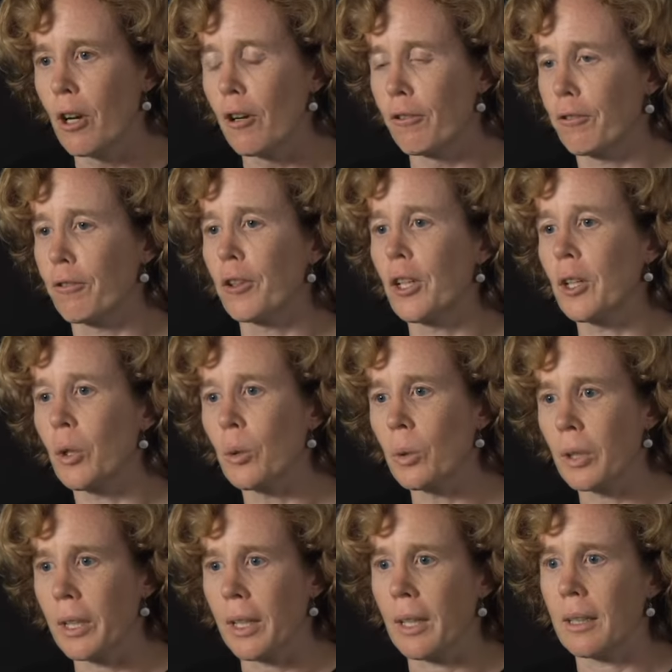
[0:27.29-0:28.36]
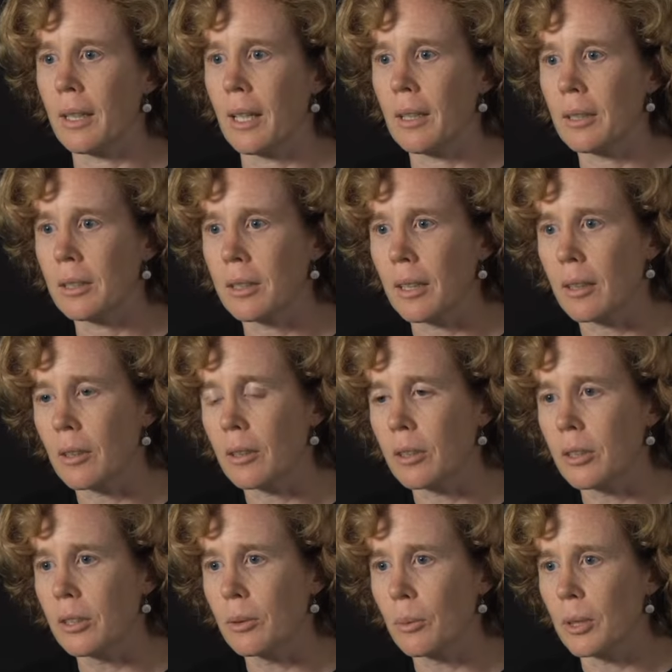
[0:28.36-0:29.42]
free cooling in data
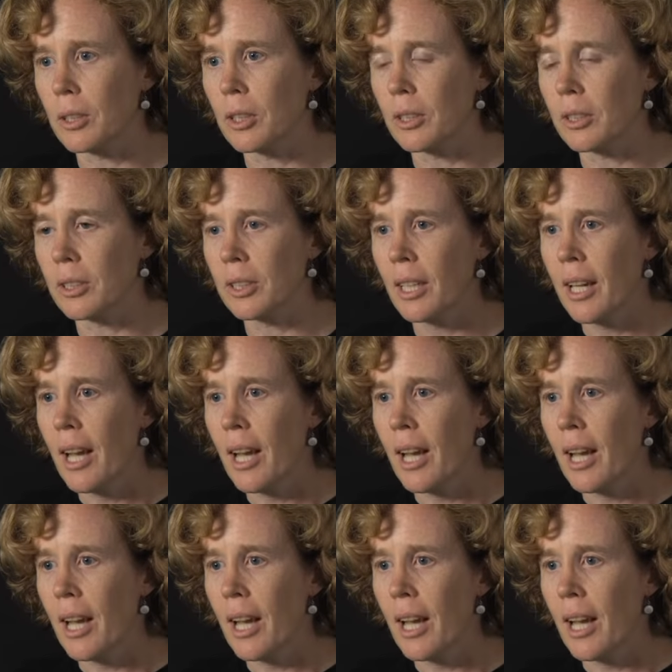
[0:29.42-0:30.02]
centers, which is